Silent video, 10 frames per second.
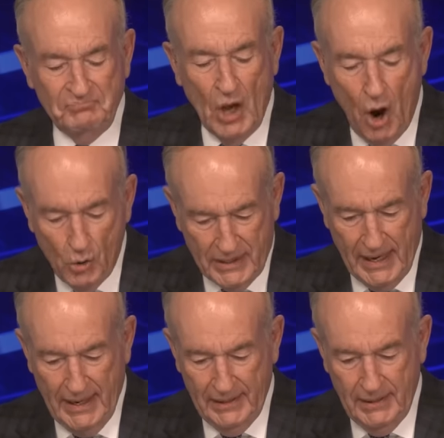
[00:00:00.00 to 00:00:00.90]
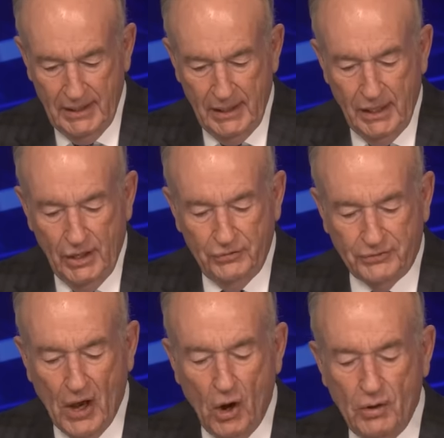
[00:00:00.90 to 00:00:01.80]
Okay,
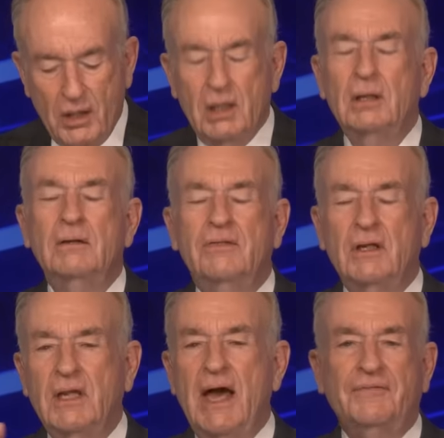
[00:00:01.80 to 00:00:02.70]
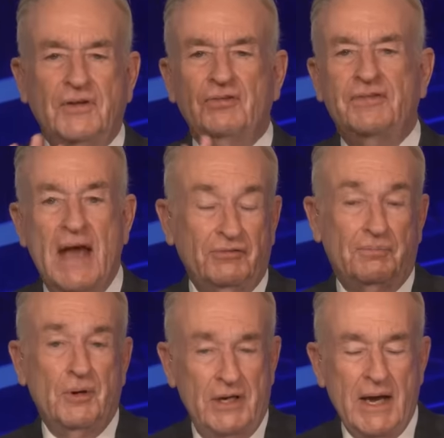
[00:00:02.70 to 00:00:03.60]
so the left is
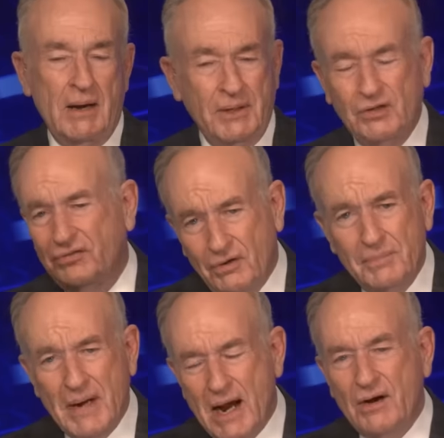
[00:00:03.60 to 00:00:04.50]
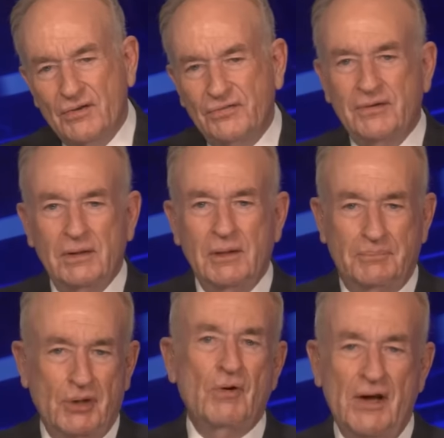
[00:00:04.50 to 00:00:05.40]
desperate now because they're embarrassed. The
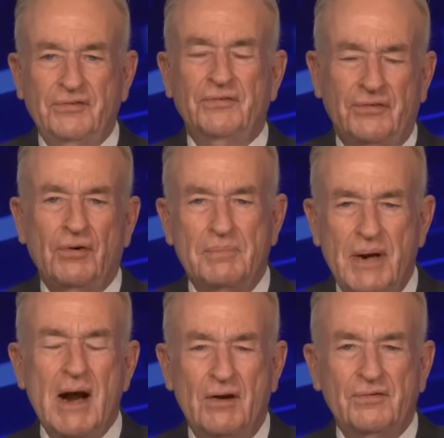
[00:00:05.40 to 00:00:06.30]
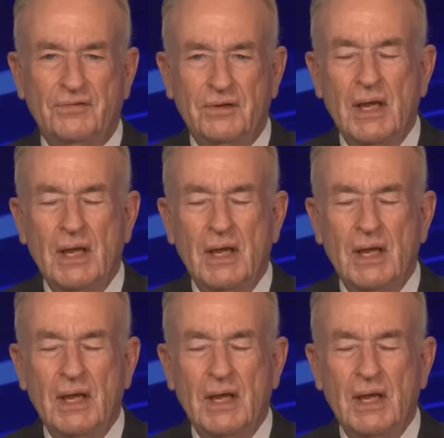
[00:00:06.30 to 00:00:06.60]
progressives are embarrassed.